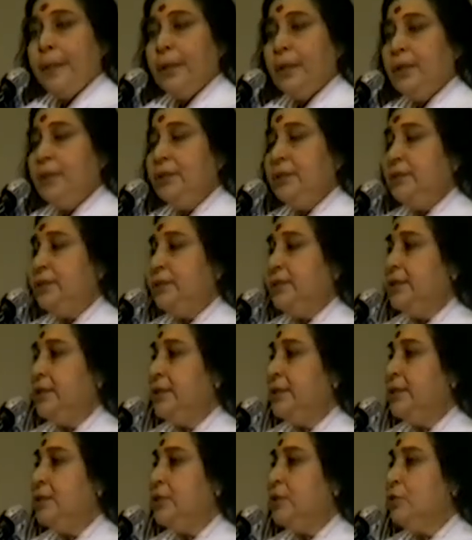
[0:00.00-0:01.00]
in
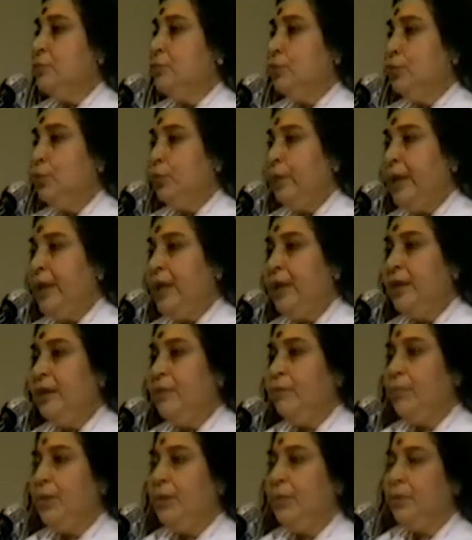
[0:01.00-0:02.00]
such a smooth way
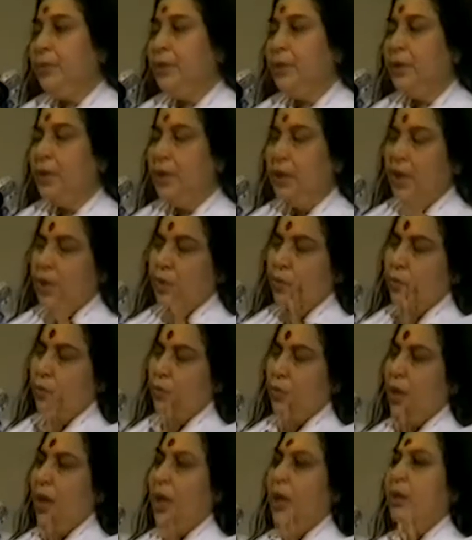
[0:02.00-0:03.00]
in people
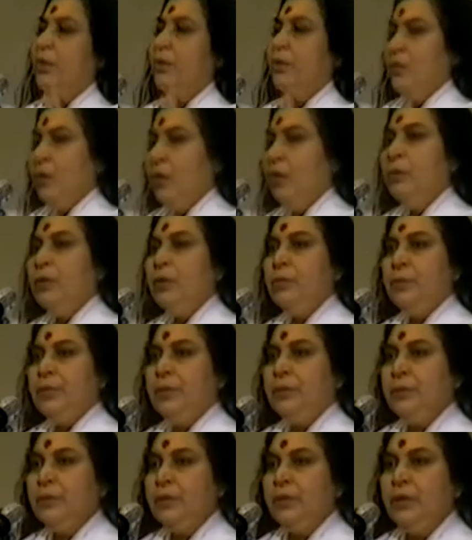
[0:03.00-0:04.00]
who are normal people.
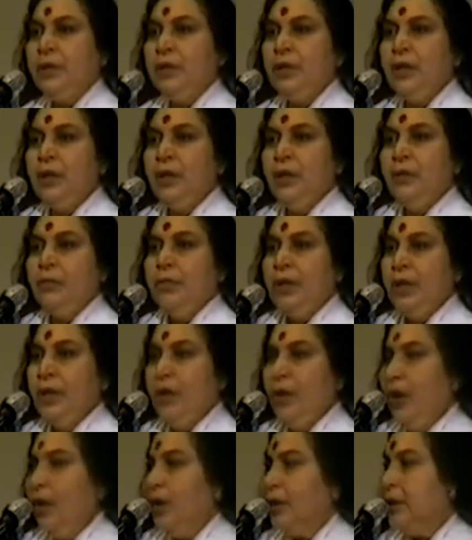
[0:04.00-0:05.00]

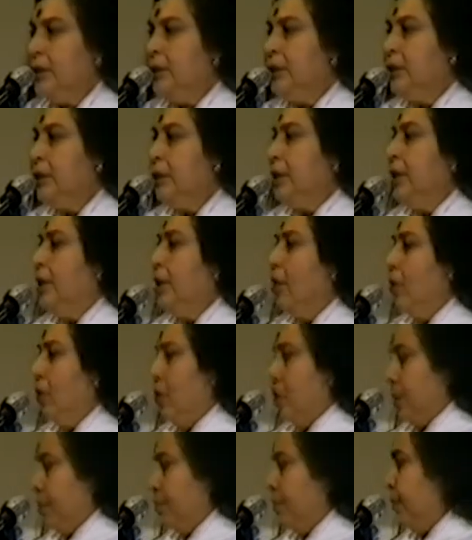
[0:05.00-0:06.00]
But not in
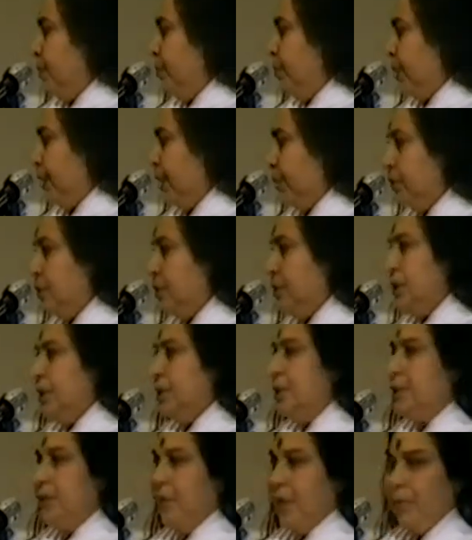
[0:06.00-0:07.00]
all the people, I would say.
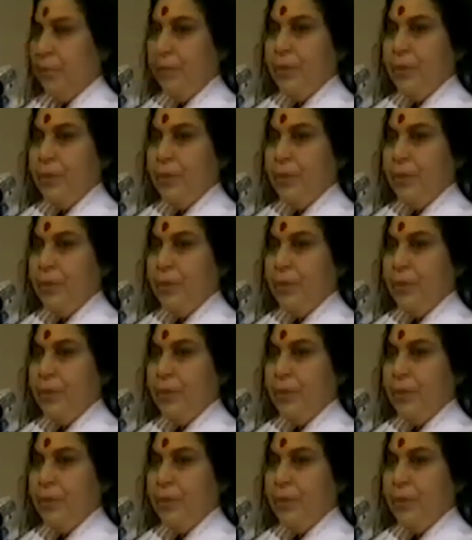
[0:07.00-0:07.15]
Some